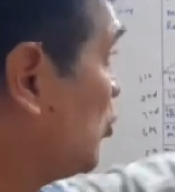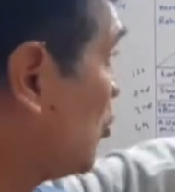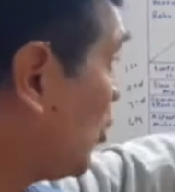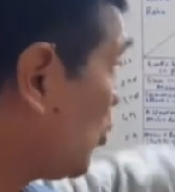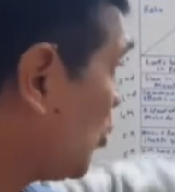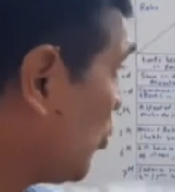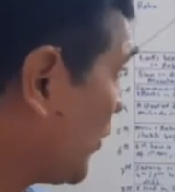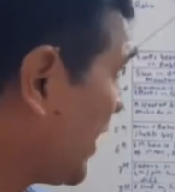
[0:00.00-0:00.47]

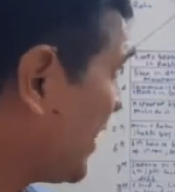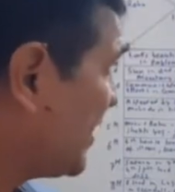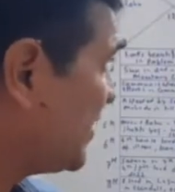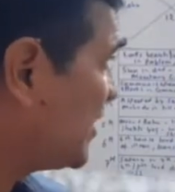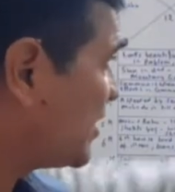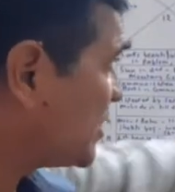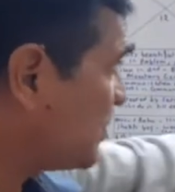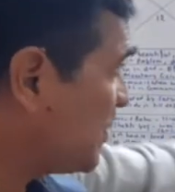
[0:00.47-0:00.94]
not look at
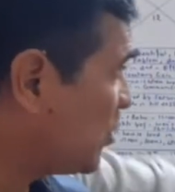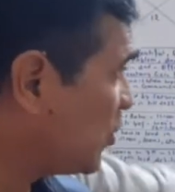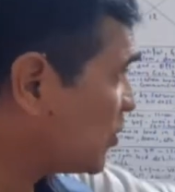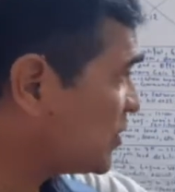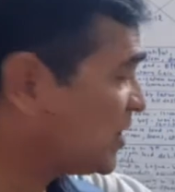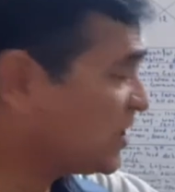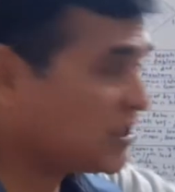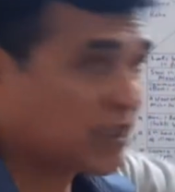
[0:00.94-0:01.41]
this
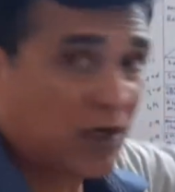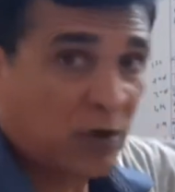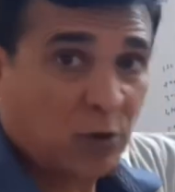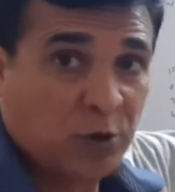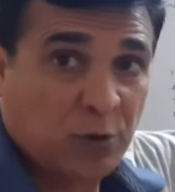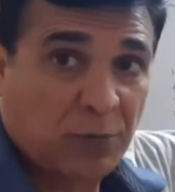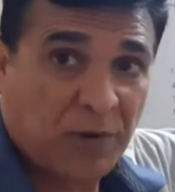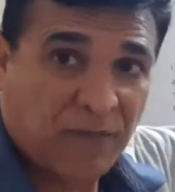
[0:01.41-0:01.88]
because these are
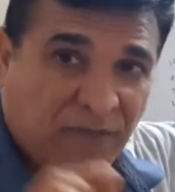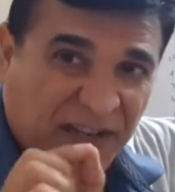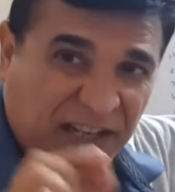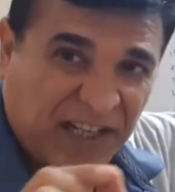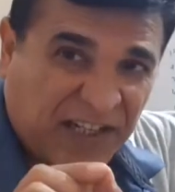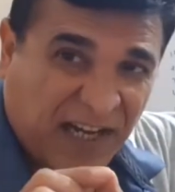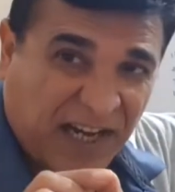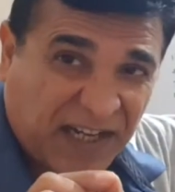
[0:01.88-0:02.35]
going to be
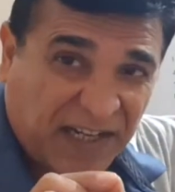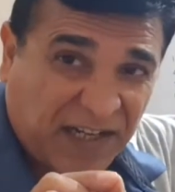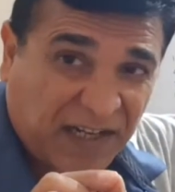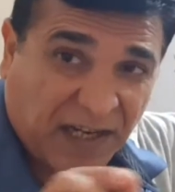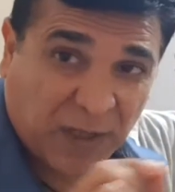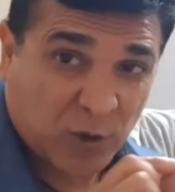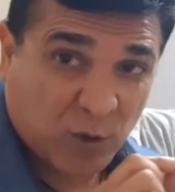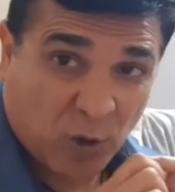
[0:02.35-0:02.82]
very
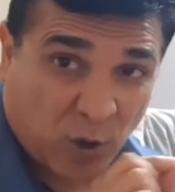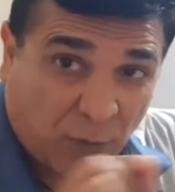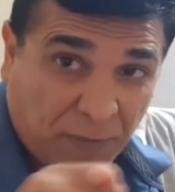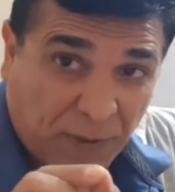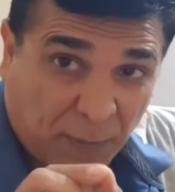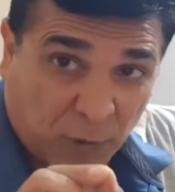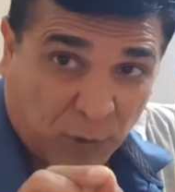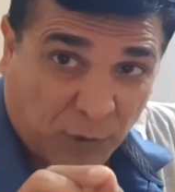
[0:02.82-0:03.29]
tiny and you will not
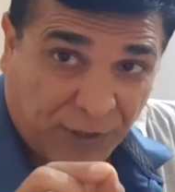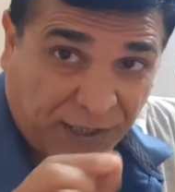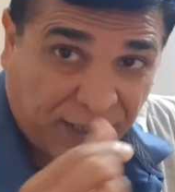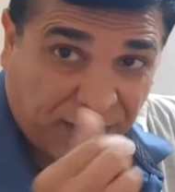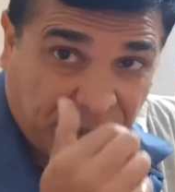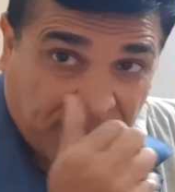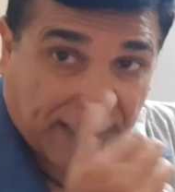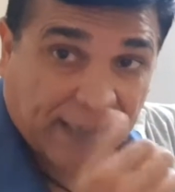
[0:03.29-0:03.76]
be able to
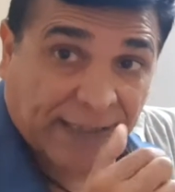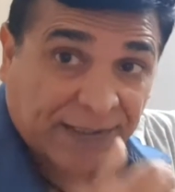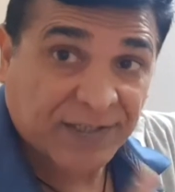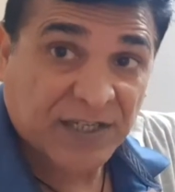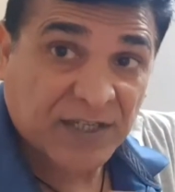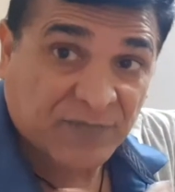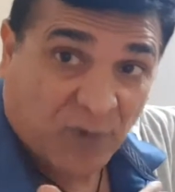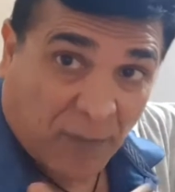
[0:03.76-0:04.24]
read.
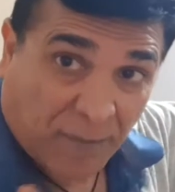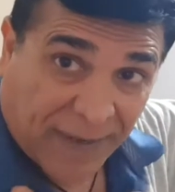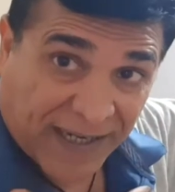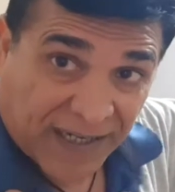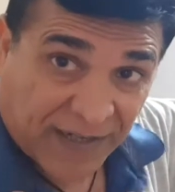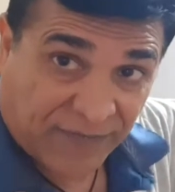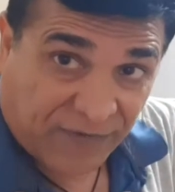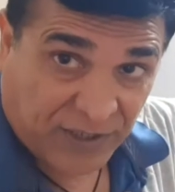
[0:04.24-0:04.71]
This is for my
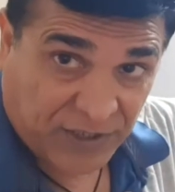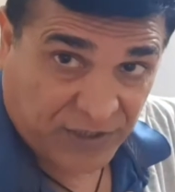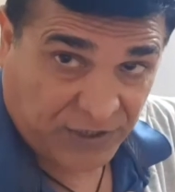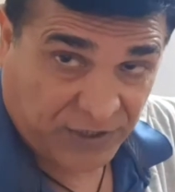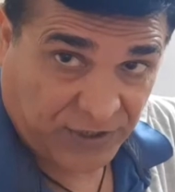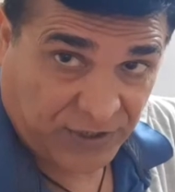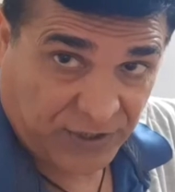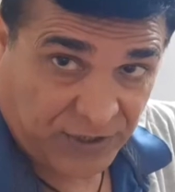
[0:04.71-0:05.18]

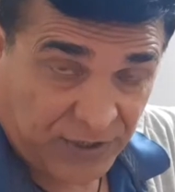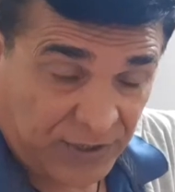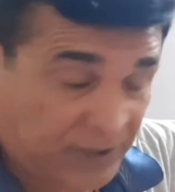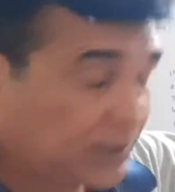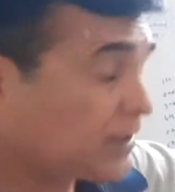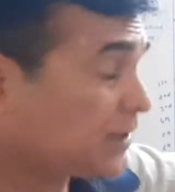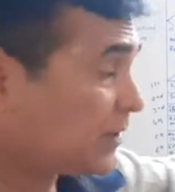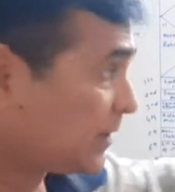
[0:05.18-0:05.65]
reference.
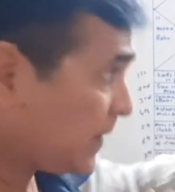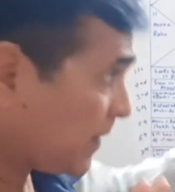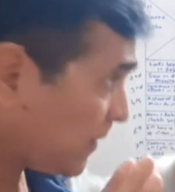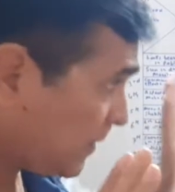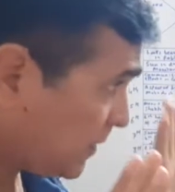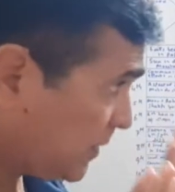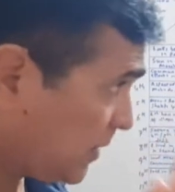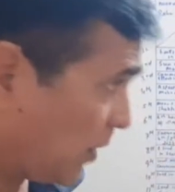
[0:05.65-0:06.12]

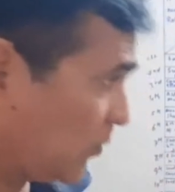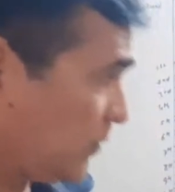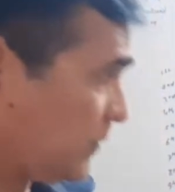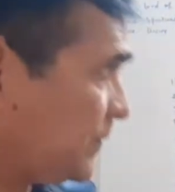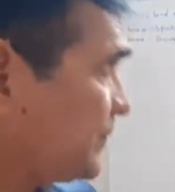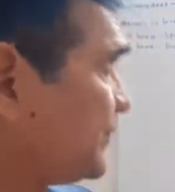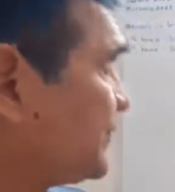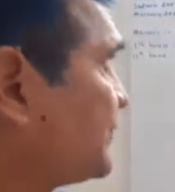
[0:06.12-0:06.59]
Now,